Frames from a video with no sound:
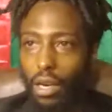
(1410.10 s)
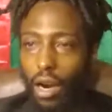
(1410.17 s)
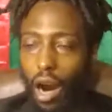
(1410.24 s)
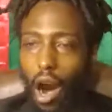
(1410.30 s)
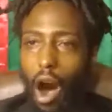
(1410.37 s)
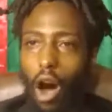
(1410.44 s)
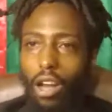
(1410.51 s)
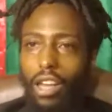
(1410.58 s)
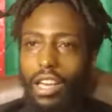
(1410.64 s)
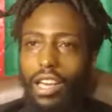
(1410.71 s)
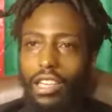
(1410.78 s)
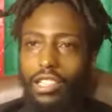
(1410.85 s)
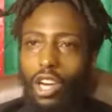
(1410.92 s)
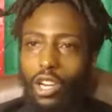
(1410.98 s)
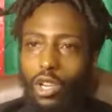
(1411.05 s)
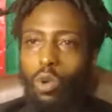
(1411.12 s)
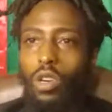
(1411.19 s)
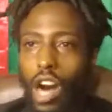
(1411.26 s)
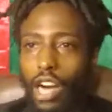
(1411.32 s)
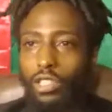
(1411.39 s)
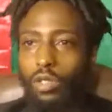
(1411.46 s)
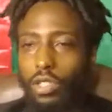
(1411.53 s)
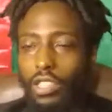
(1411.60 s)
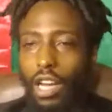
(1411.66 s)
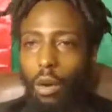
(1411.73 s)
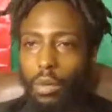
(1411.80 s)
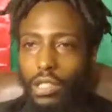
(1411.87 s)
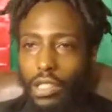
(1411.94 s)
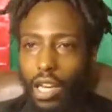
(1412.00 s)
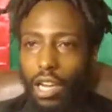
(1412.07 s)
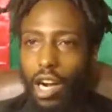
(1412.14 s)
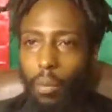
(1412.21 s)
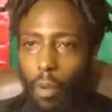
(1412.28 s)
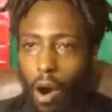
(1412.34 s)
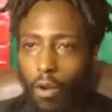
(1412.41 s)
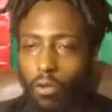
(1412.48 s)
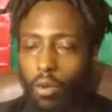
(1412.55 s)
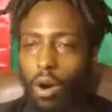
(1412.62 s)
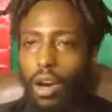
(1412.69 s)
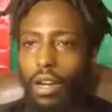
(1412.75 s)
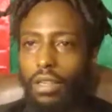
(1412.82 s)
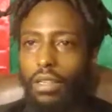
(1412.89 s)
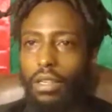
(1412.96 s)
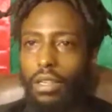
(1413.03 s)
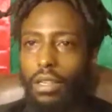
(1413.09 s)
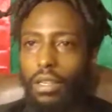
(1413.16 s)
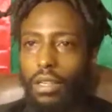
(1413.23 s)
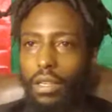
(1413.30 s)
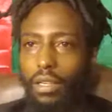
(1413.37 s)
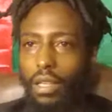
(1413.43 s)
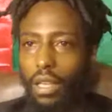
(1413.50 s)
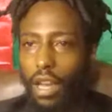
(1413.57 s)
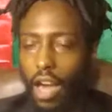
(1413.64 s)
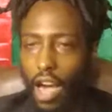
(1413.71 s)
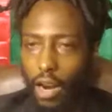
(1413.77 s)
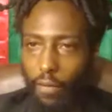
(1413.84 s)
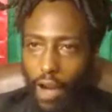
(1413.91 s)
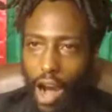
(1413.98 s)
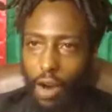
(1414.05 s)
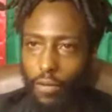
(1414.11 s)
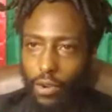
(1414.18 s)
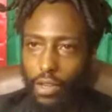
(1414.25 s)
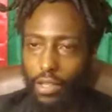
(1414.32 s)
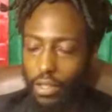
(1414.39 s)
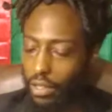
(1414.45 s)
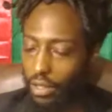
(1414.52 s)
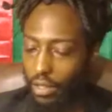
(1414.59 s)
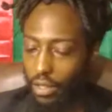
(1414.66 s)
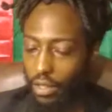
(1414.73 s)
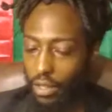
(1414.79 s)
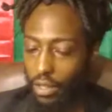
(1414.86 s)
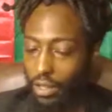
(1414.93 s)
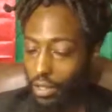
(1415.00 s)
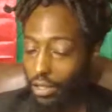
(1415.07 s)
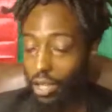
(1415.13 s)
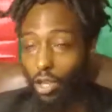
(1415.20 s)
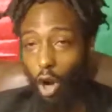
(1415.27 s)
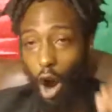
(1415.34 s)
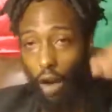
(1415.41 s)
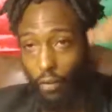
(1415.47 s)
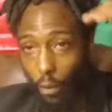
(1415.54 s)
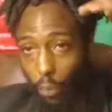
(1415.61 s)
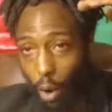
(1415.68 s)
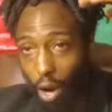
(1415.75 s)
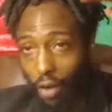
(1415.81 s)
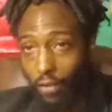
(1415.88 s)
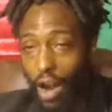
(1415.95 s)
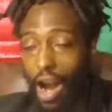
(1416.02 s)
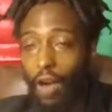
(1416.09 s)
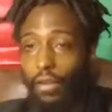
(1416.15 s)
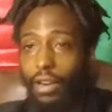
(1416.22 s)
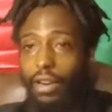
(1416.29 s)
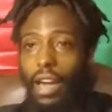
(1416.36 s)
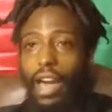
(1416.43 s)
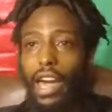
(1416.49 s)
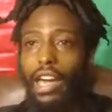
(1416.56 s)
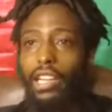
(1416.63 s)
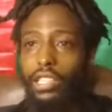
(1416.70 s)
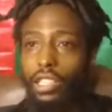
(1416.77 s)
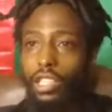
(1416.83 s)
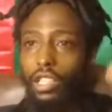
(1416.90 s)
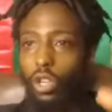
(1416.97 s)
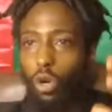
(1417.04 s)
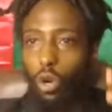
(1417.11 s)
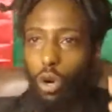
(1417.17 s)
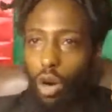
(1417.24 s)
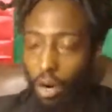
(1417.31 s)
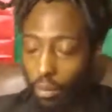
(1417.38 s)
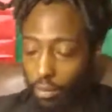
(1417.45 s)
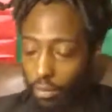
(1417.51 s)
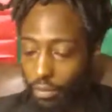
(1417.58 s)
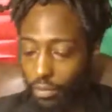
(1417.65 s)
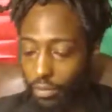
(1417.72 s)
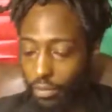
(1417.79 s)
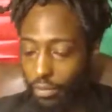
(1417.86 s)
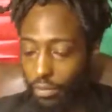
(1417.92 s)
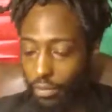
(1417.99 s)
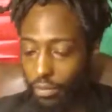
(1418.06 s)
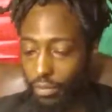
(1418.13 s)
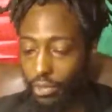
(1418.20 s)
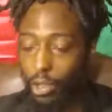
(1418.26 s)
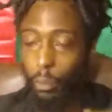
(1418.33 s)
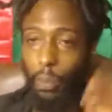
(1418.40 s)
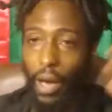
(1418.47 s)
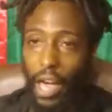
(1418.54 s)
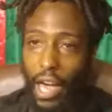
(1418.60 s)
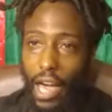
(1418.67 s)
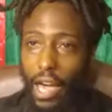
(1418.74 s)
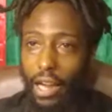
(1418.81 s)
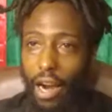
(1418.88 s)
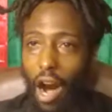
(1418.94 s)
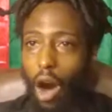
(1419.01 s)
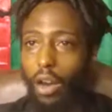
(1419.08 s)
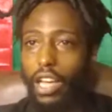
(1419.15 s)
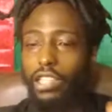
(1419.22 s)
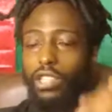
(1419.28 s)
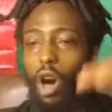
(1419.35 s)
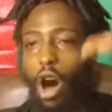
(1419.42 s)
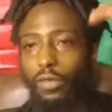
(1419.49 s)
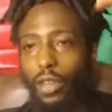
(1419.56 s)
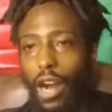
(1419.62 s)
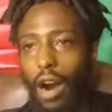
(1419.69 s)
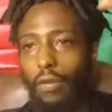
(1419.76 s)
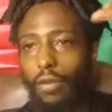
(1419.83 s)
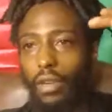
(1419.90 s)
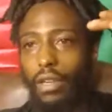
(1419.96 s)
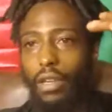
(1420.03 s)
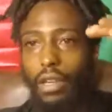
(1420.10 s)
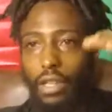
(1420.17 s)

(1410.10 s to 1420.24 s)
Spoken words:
All these are new countries that were set up off what? The land of Africa. The northern part of Africa, Asia, Europe, Japan, all that's northern Africa.